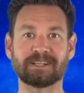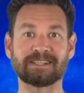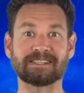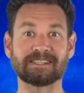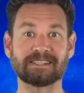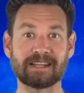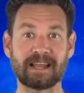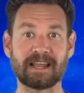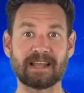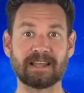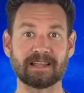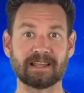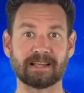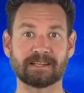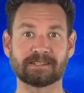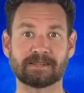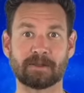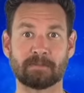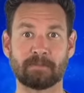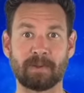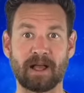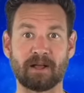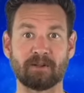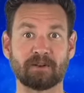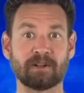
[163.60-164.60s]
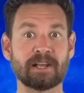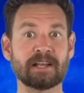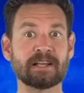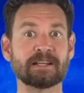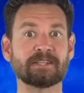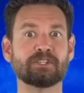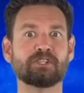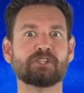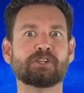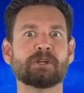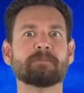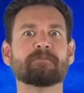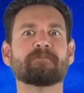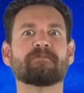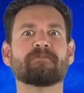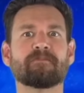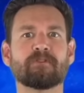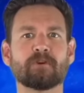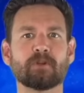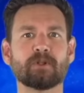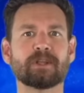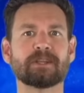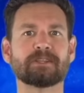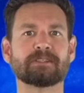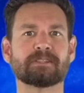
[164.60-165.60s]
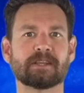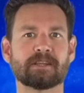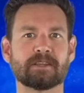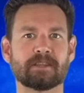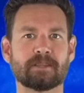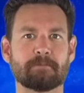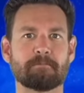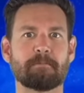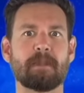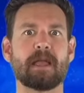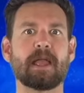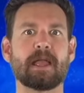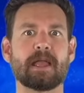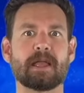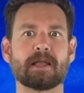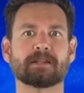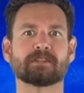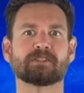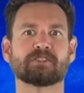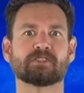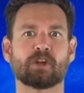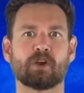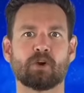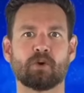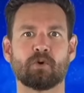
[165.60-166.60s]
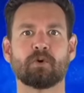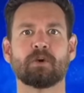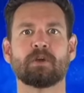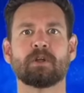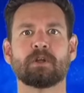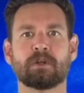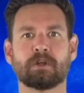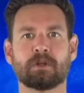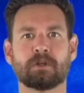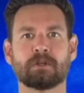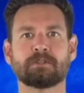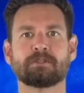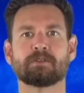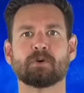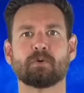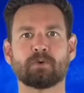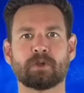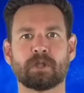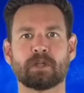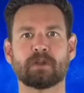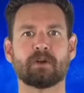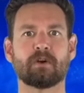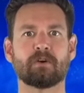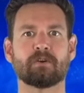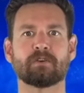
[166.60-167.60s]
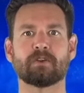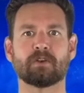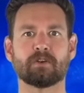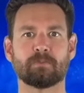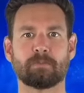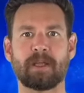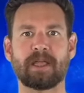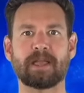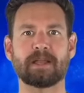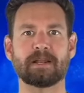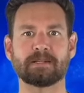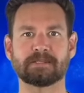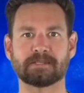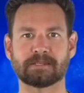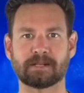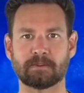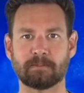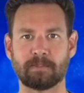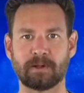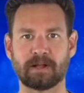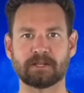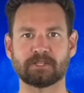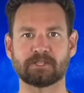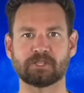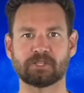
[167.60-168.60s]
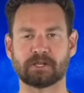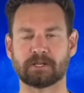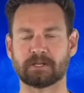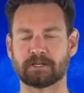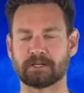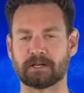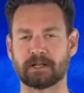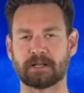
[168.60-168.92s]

saying this about Jim Fullington, the man, so don't get all your panties in a bunch and,